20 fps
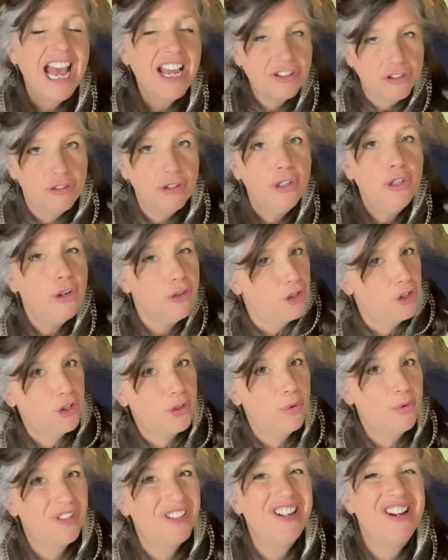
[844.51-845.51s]

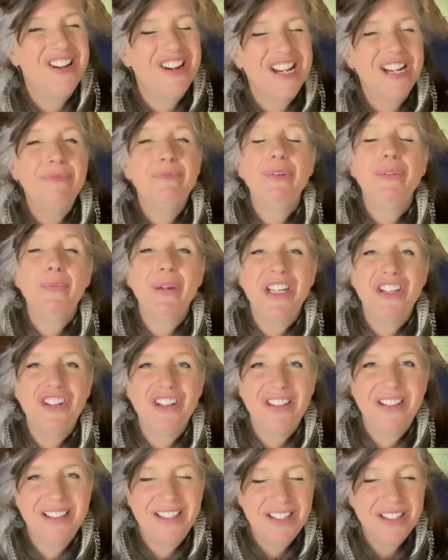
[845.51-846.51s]
astrological sign with which
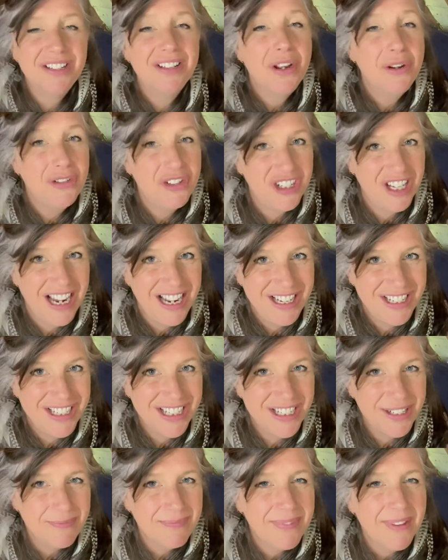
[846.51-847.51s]
it is
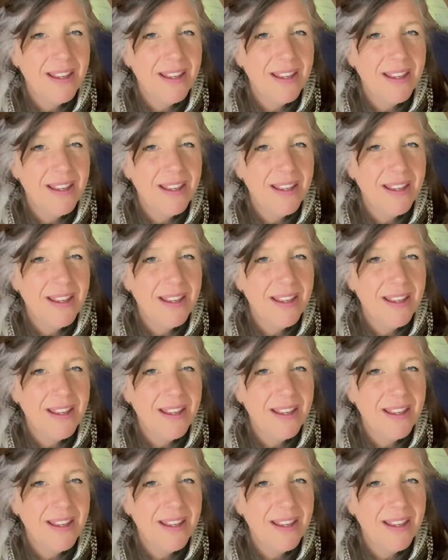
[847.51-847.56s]
associated.